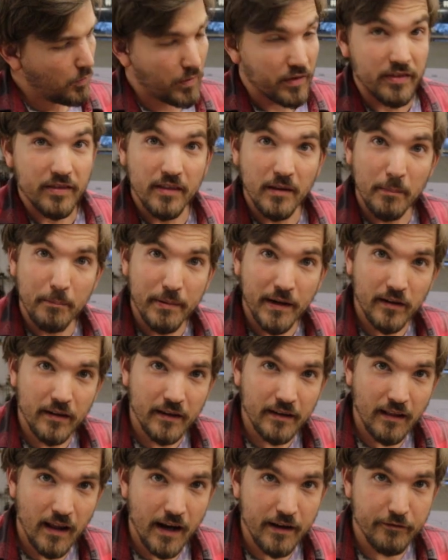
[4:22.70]
With the
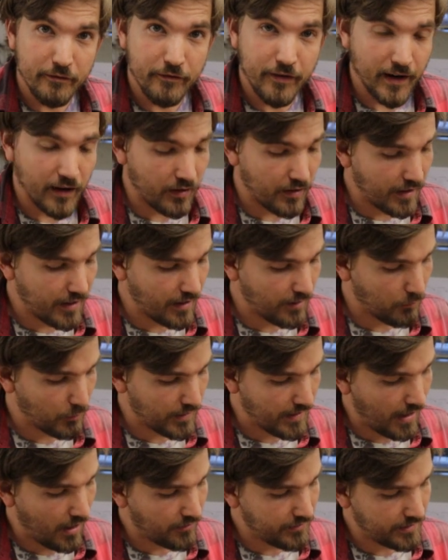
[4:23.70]
bearding line faired in, we
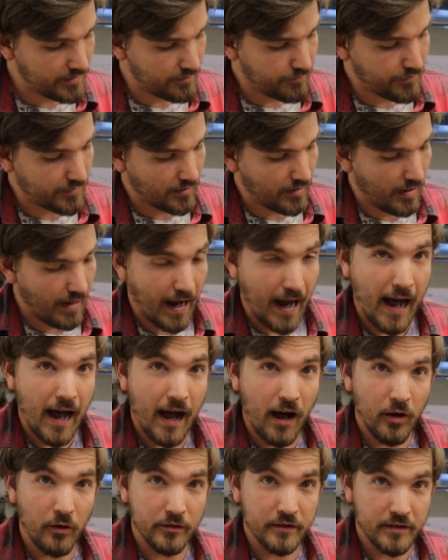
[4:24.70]
now need to figure out
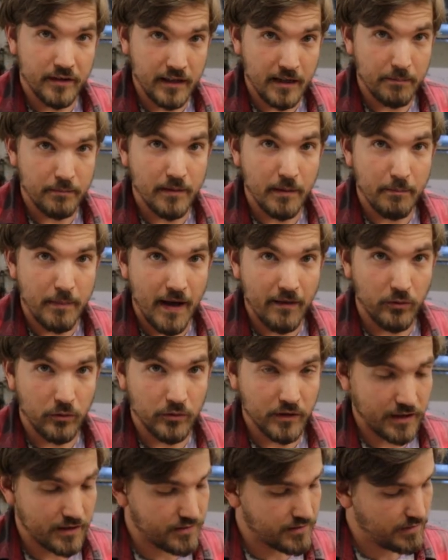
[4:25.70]
how deep the bevel
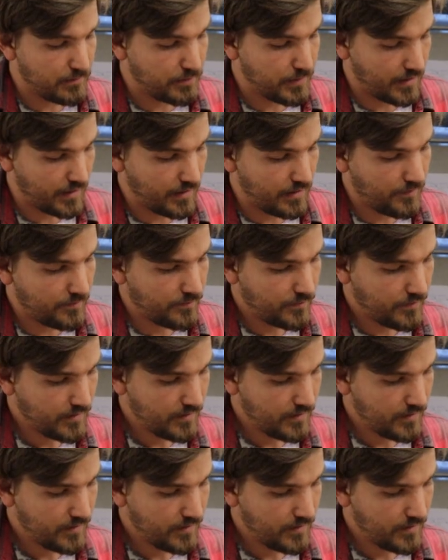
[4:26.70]
needs to be.